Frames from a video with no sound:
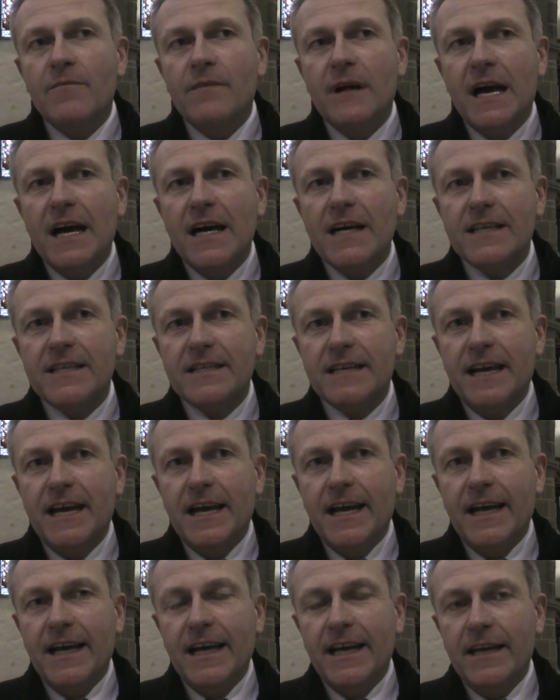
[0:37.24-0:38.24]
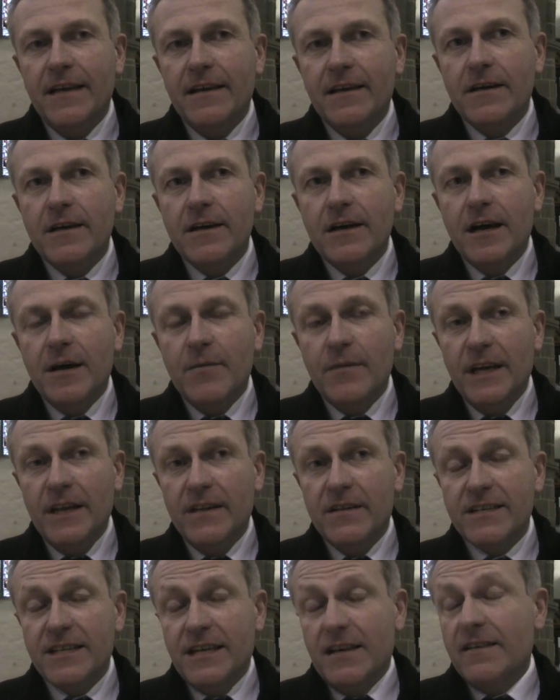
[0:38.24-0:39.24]
as
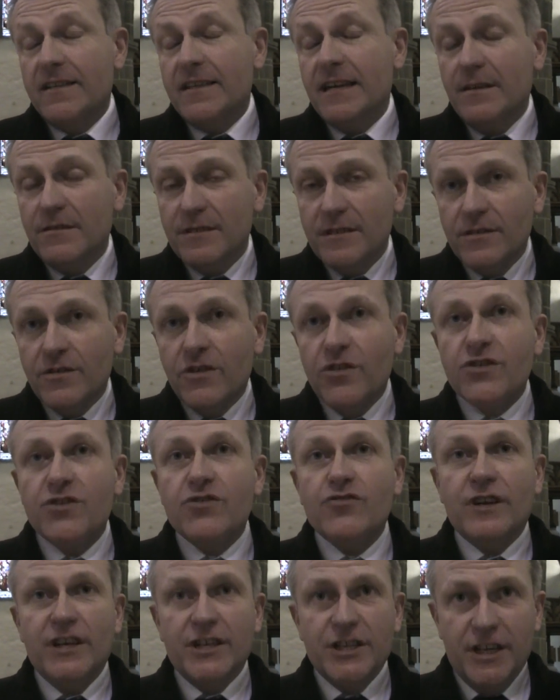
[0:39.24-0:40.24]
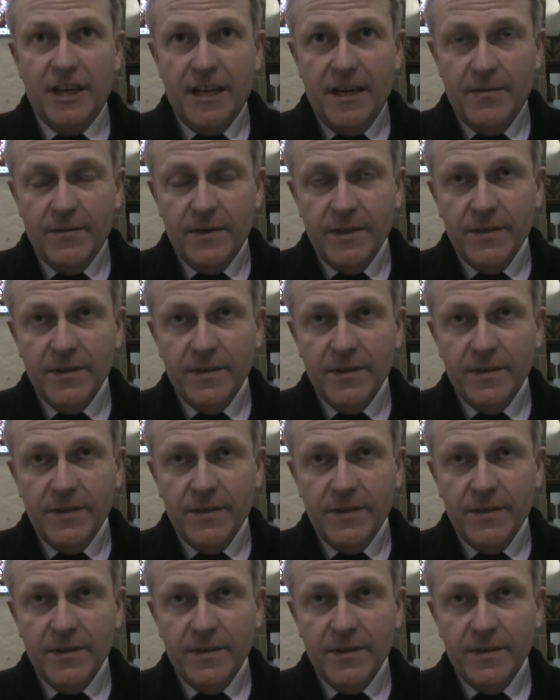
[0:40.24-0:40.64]
in Sachsenhausen concentration camp.